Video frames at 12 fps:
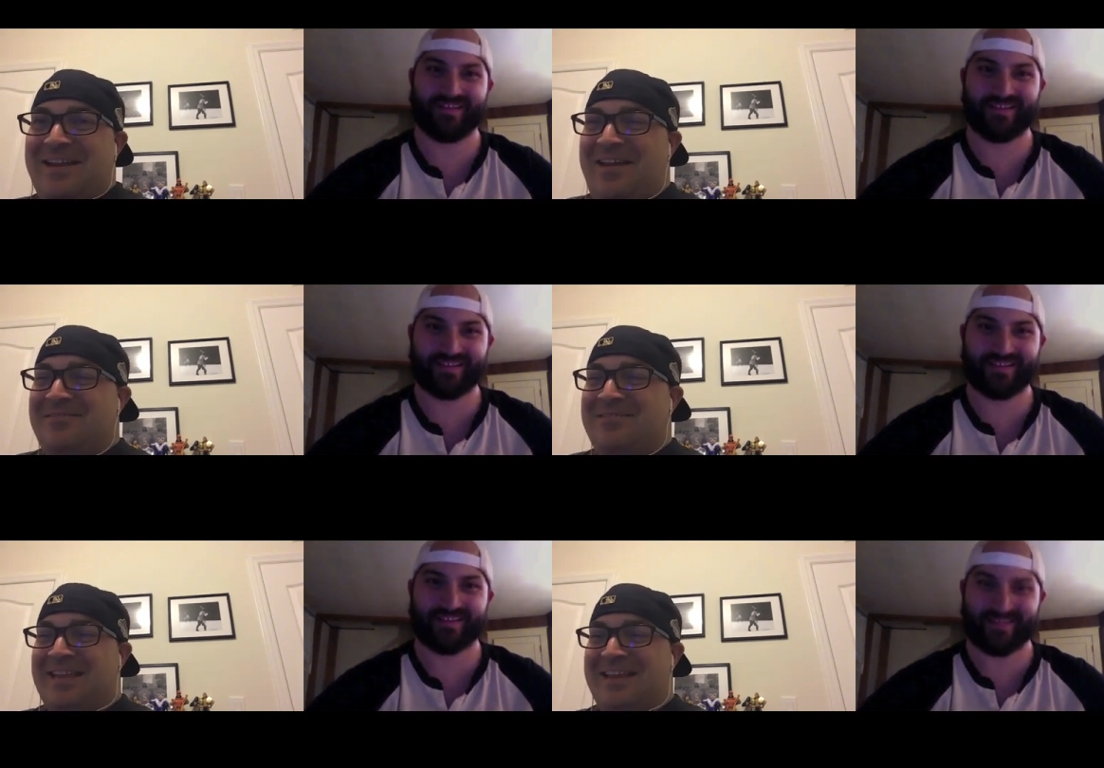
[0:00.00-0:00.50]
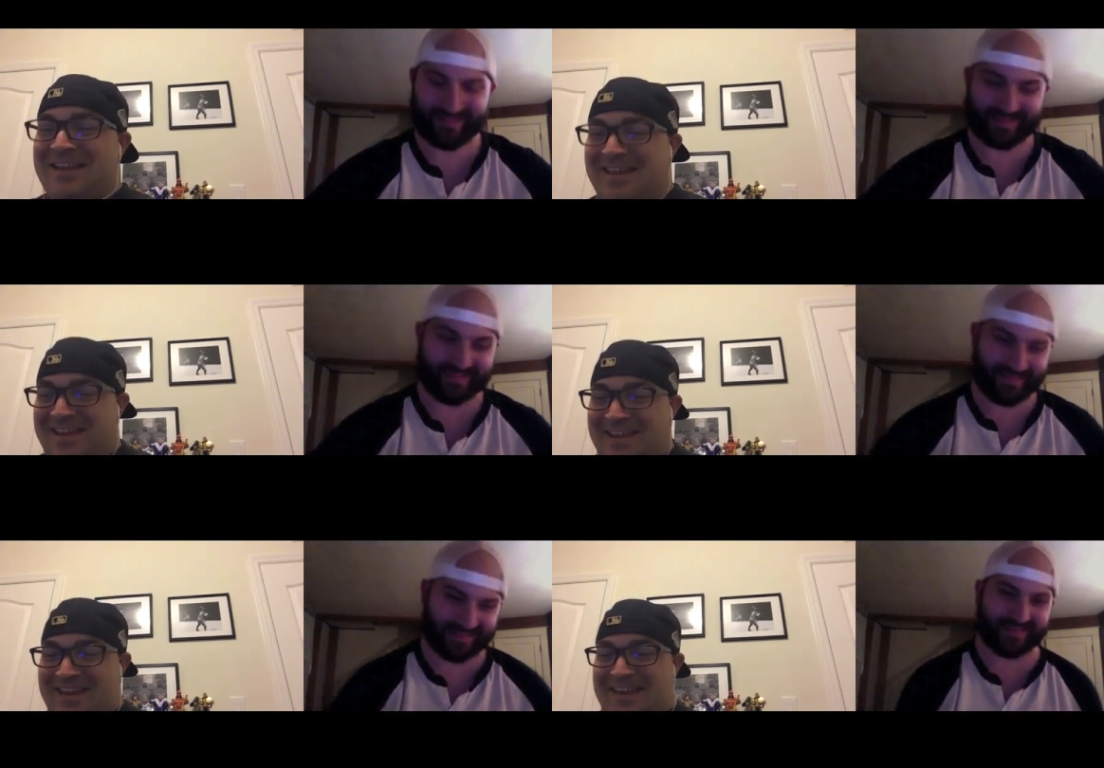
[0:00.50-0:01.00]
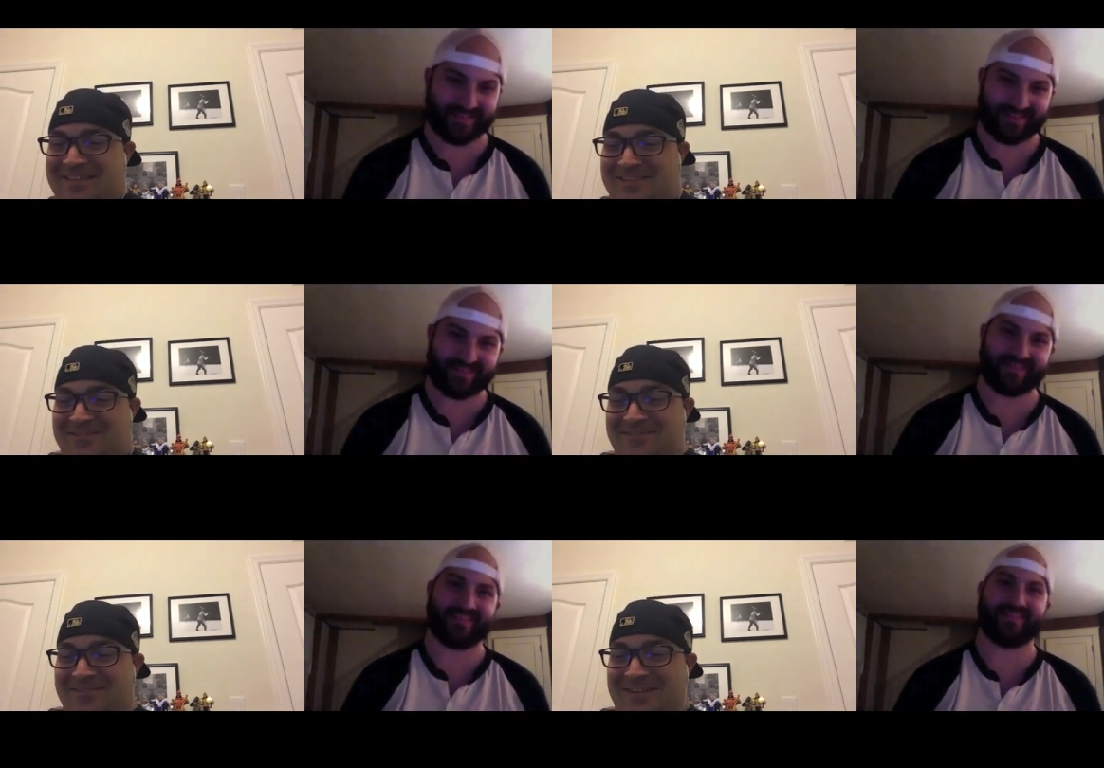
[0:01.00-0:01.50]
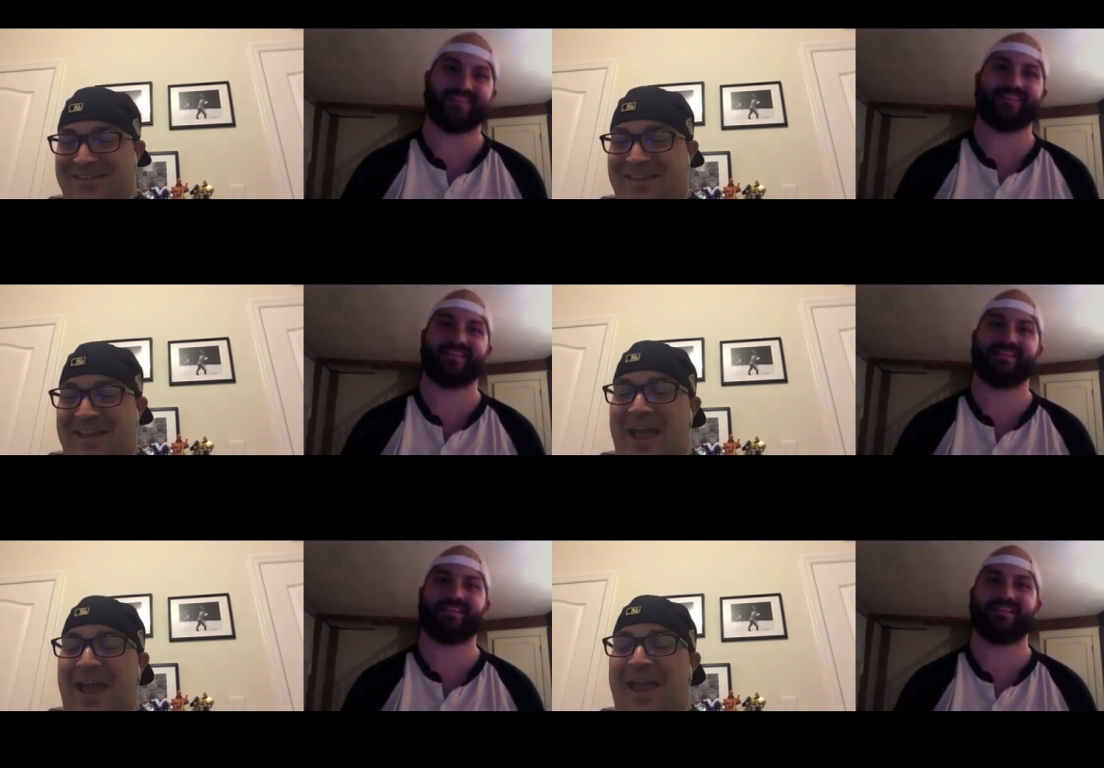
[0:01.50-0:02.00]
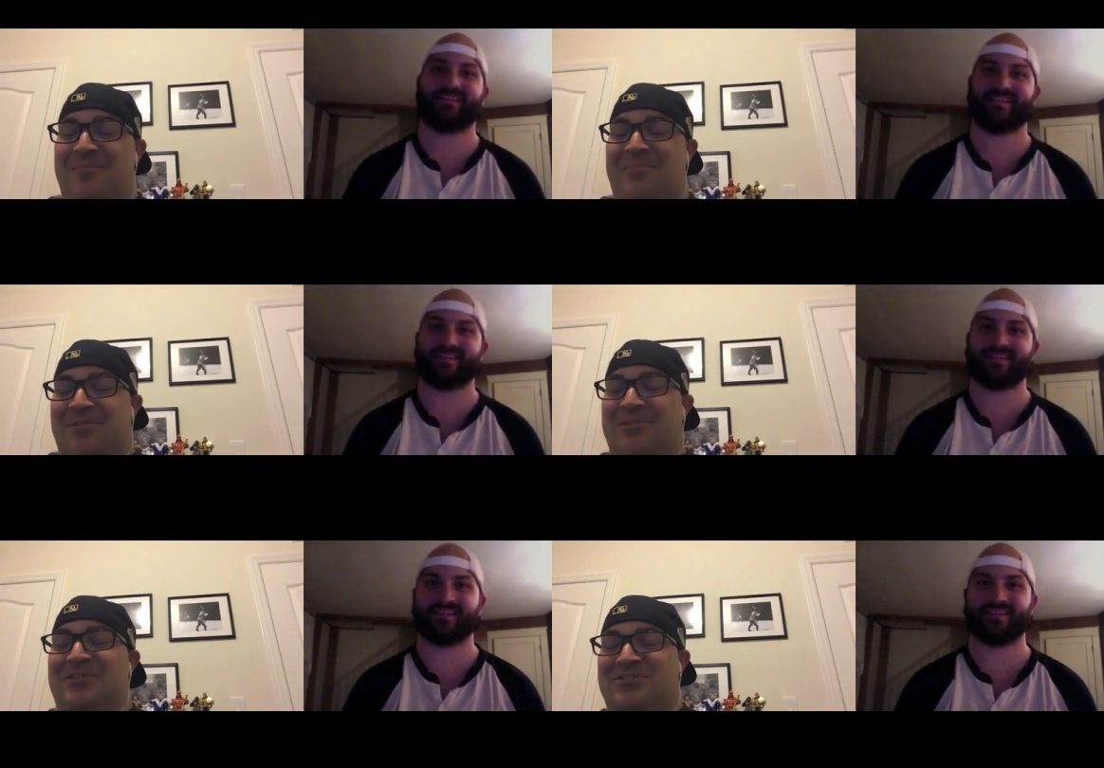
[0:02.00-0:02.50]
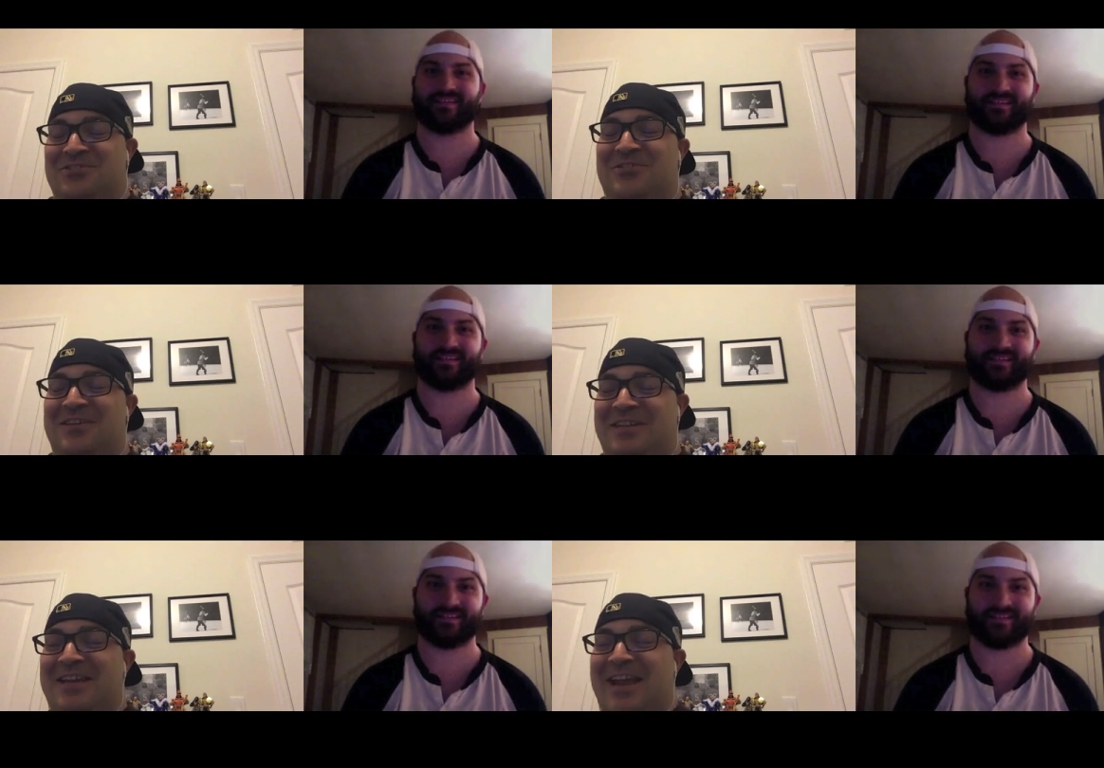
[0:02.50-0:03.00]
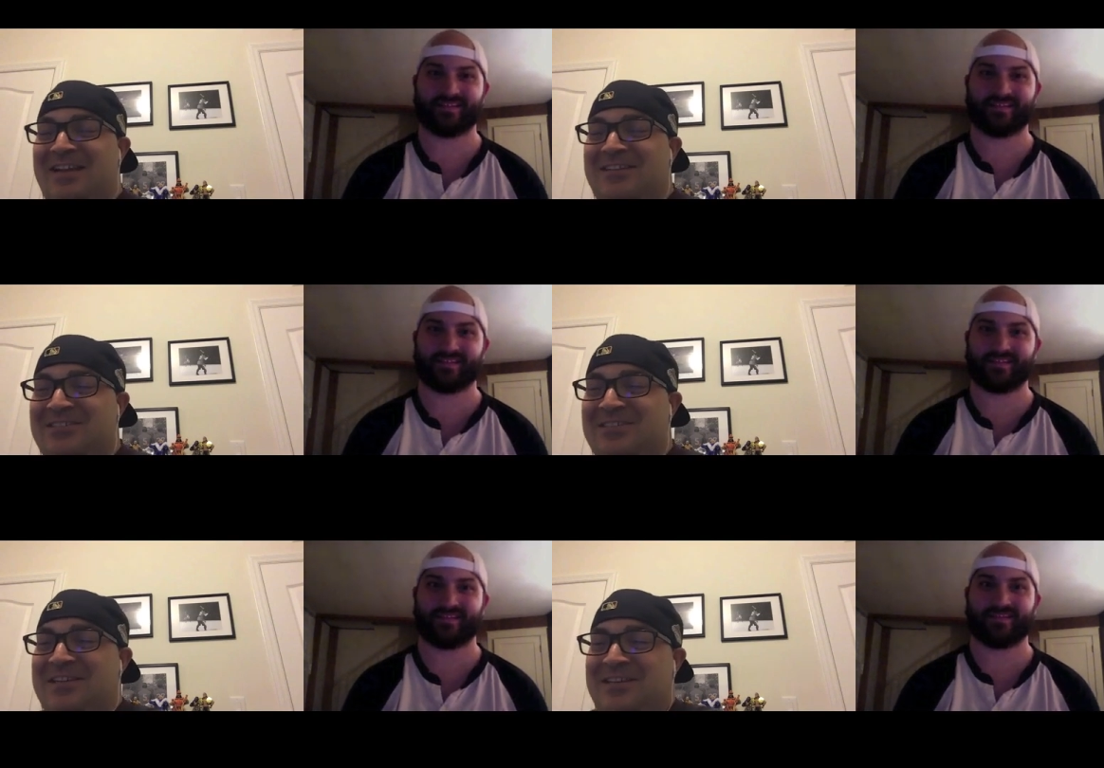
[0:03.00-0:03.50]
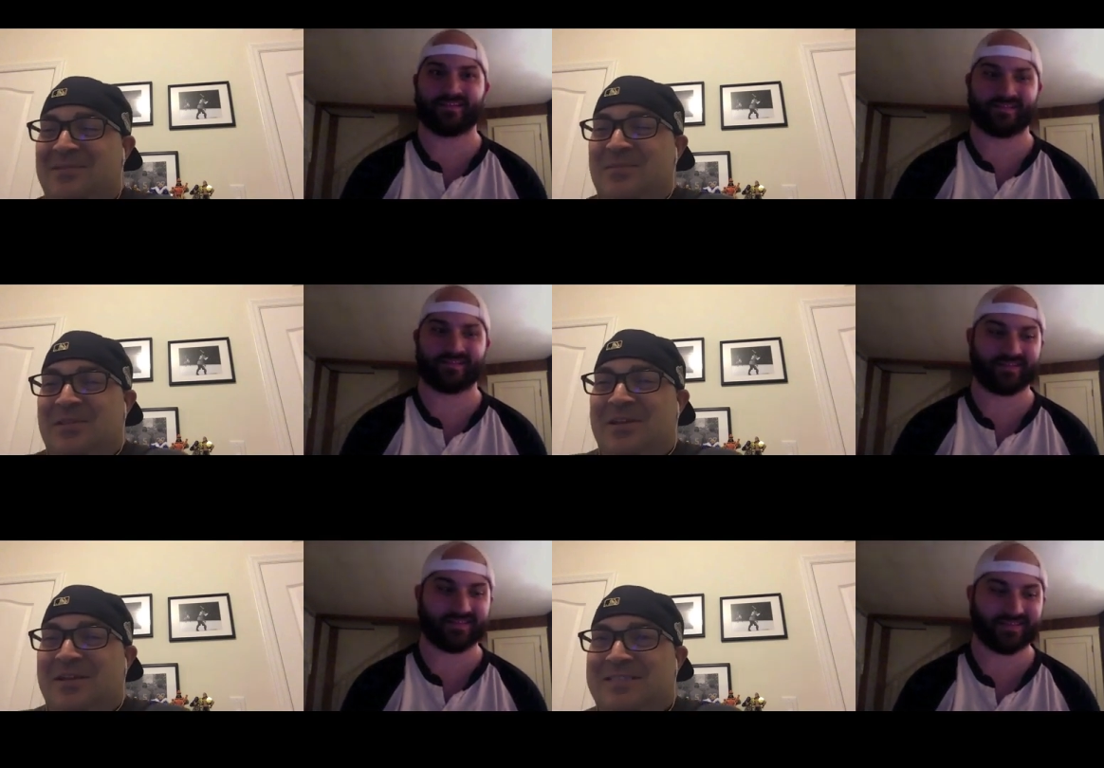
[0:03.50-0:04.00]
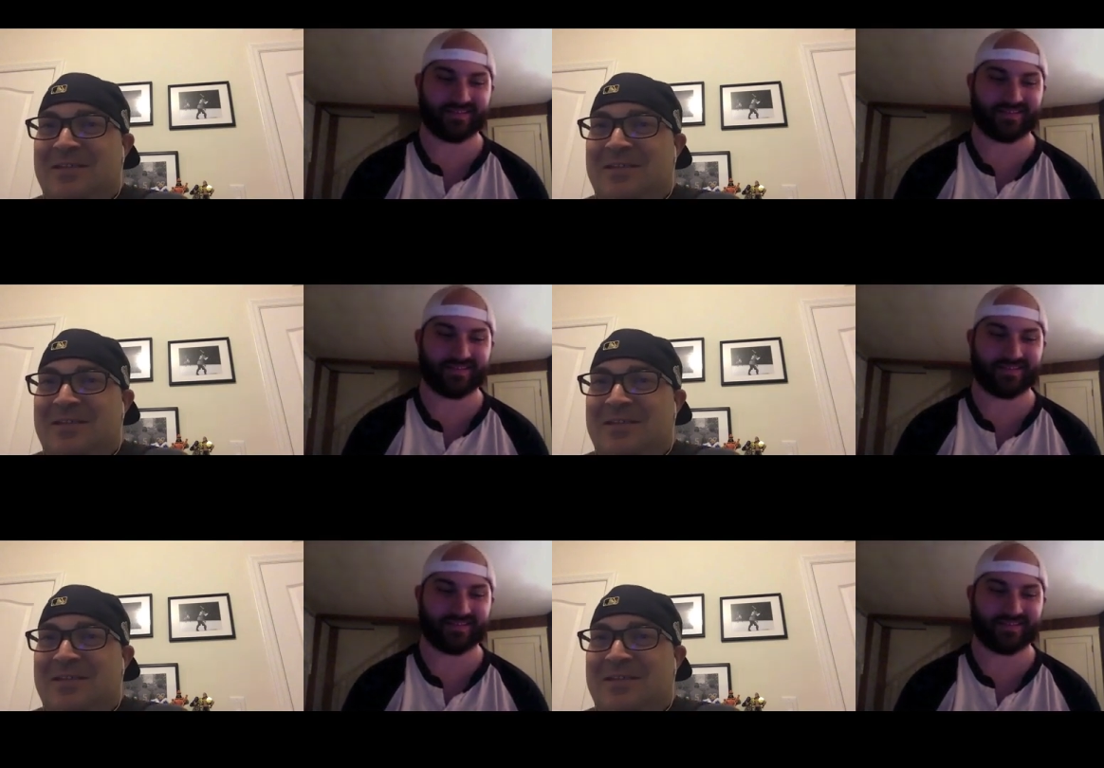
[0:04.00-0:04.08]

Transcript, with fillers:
Speaker 1: I was like, he literally like I'm pretty sure he actually kicked him in the nuts.